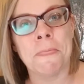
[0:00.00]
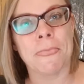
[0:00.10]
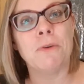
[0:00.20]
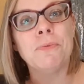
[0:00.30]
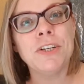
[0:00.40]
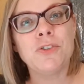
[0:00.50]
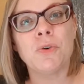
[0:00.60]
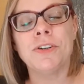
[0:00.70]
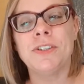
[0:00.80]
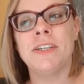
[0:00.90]

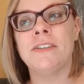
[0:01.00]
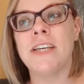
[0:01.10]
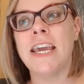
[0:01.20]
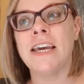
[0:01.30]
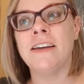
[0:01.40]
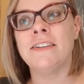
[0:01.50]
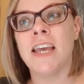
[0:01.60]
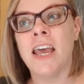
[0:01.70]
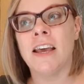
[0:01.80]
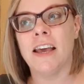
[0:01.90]
resources and
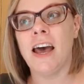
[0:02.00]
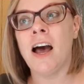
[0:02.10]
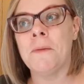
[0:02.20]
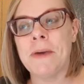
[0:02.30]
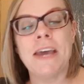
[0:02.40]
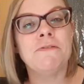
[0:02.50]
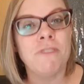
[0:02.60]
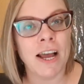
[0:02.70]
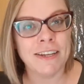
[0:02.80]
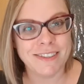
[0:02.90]

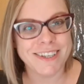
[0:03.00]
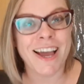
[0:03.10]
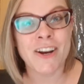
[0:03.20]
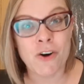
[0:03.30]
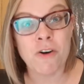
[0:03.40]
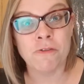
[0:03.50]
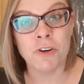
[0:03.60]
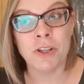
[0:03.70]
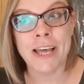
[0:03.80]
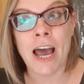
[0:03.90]
advice kind of
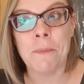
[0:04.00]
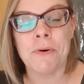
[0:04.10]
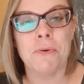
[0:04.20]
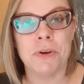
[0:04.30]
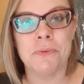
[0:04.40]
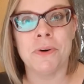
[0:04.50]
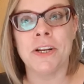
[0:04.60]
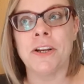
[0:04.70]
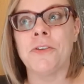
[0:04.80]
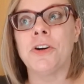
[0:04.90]
overlap with one
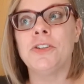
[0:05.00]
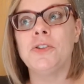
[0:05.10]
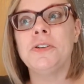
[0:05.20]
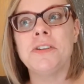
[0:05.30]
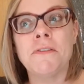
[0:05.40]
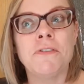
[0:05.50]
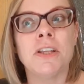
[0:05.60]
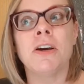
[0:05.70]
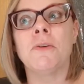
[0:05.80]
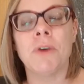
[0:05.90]
another. And so you're definitely
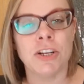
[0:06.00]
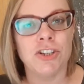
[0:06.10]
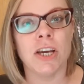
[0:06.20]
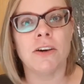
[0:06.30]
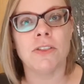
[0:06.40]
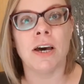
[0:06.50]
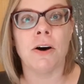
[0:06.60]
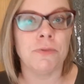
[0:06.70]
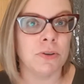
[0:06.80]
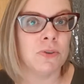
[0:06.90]
going to want to check
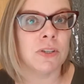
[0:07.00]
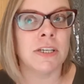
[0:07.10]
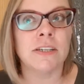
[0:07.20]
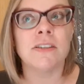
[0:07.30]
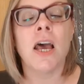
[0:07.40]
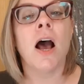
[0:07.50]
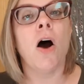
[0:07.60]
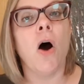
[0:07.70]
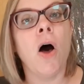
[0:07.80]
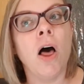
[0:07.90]
out those links.
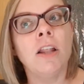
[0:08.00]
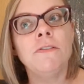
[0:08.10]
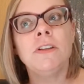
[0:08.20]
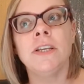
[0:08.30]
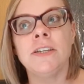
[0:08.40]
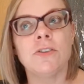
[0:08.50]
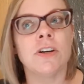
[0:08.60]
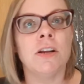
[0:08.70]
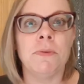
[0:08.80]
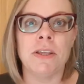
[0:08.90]
All of the links are
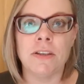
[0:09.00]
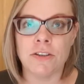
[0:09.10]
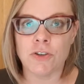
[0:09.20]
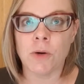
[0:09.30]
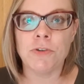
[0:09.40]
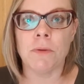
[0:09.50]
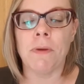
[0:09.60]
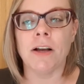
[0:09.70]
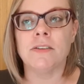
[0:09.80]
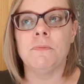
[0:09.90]
going to be in the description
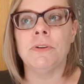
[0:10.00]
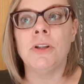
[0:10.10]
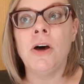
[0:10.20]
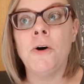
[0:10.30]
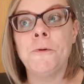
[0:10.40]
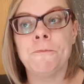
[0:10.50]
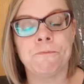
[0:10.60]
box below.